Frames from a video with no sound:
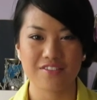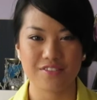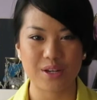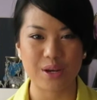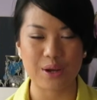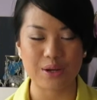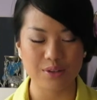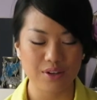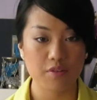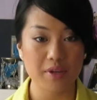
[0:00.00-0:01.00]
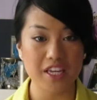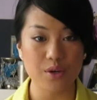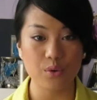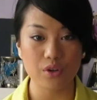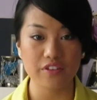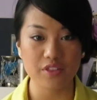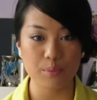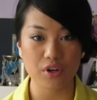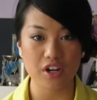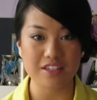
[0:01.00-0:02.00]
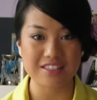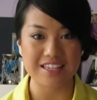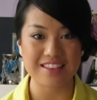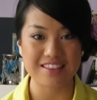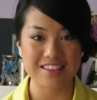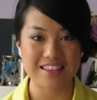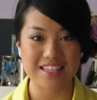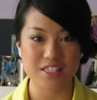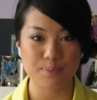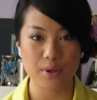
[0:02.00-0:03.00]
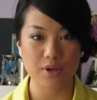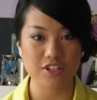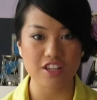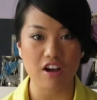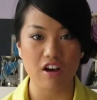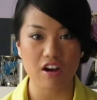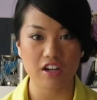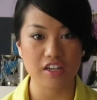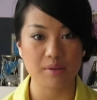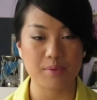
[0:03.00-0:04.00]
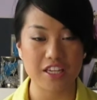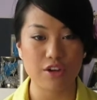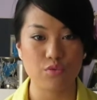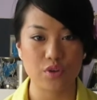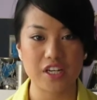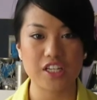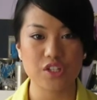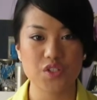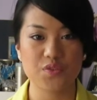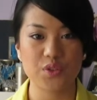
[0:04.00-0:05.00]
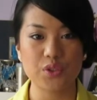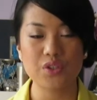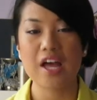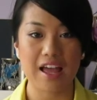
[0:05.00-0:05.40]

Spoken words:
video. For me, all of the products in this box are going to be really useful,